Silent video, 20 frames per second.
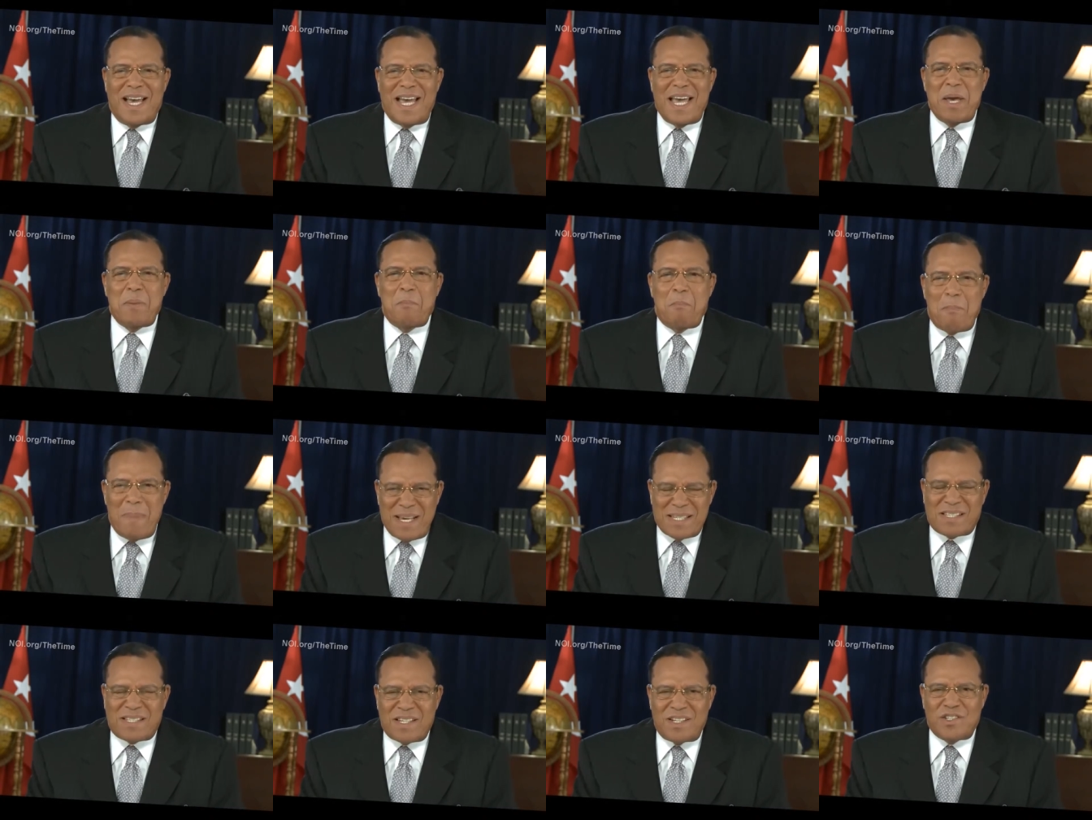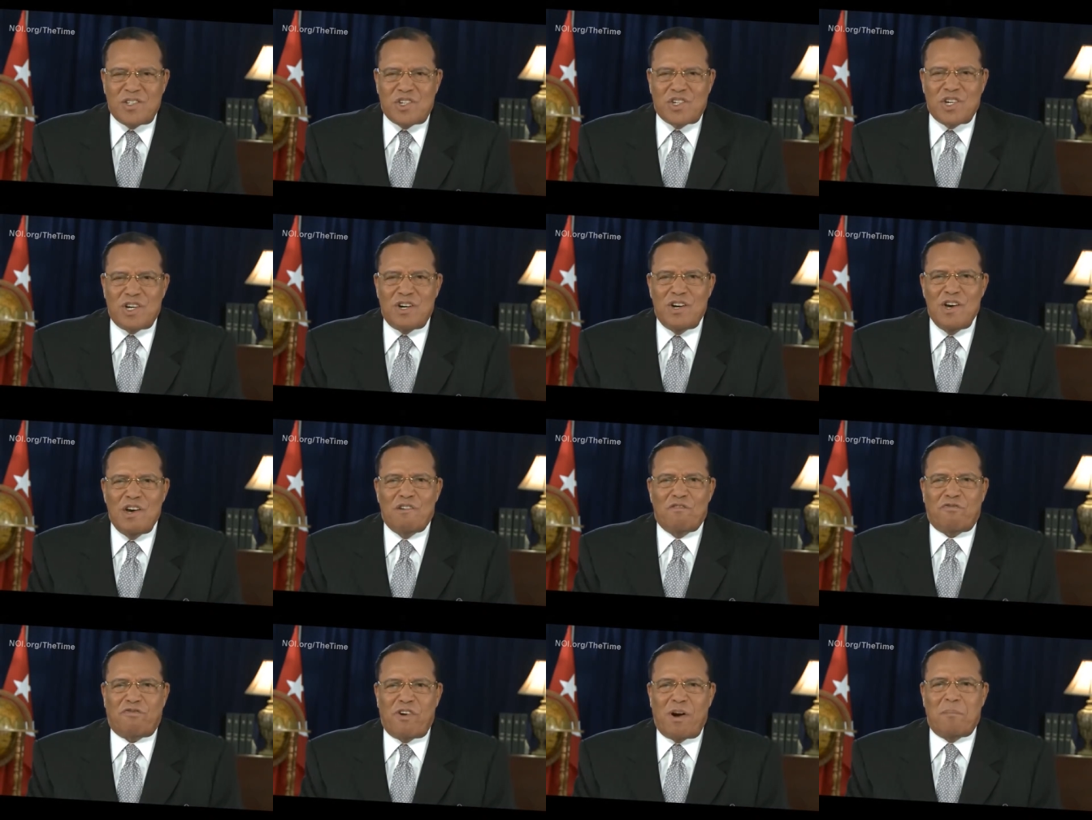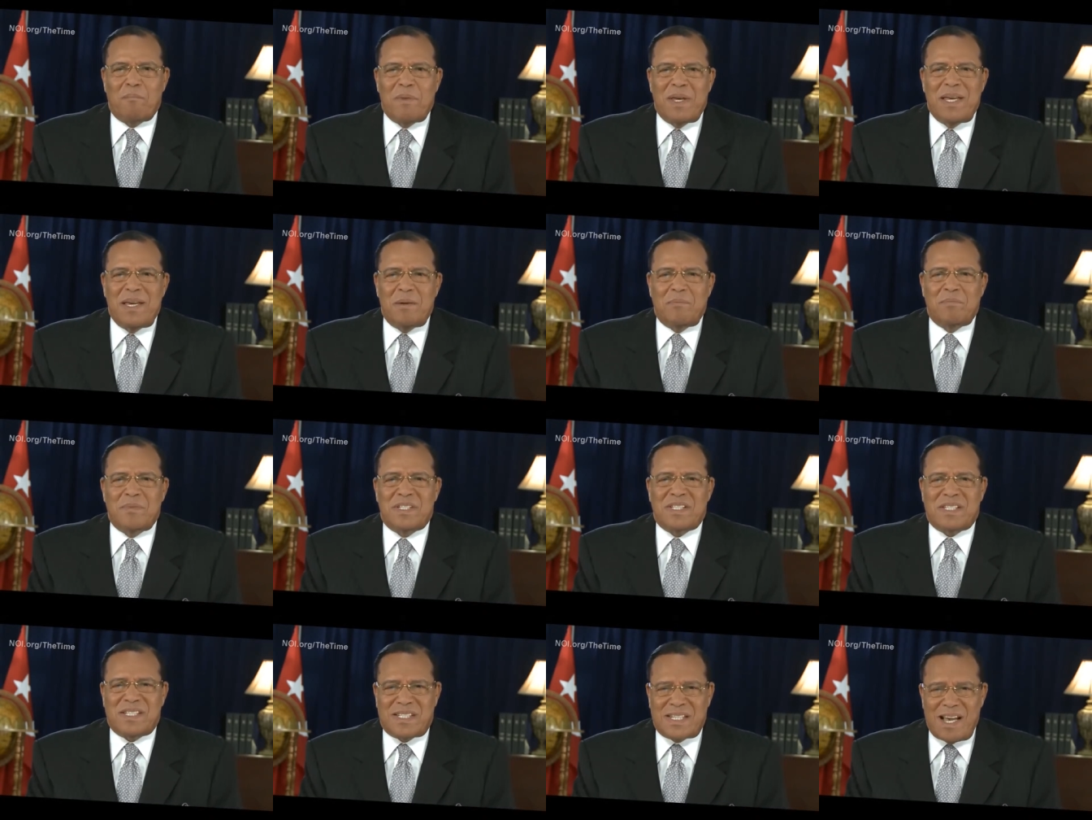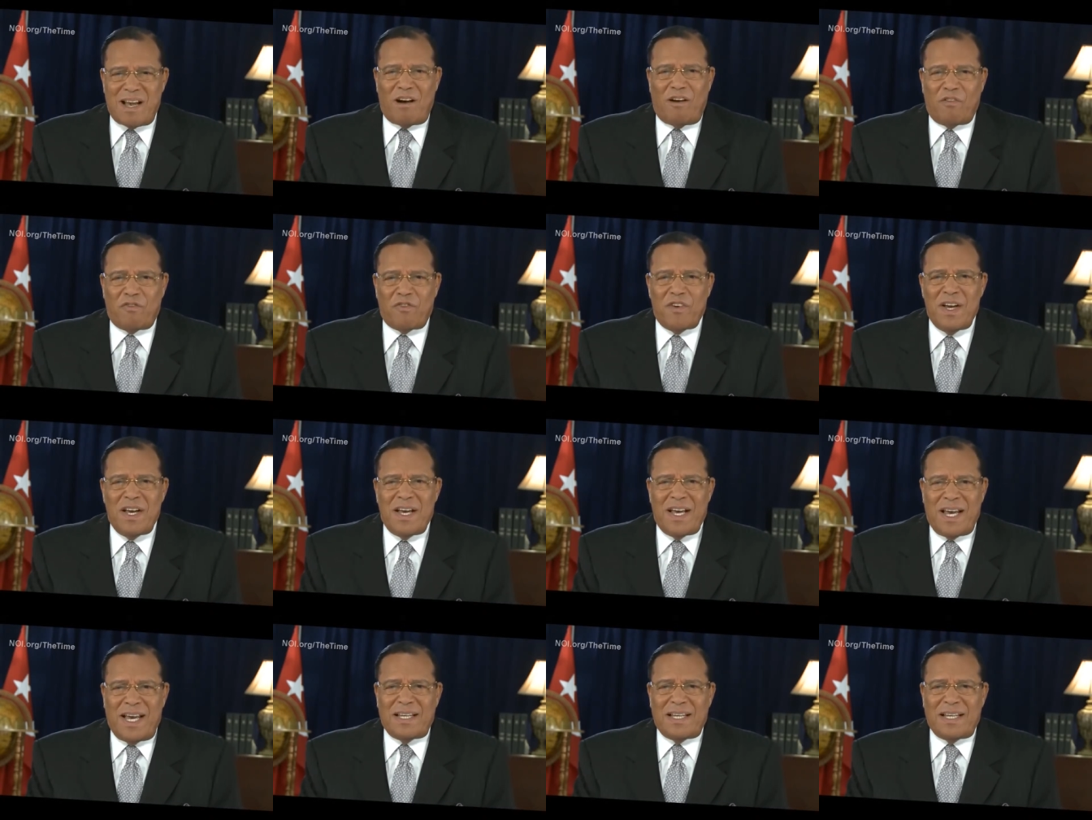a messenger from himself,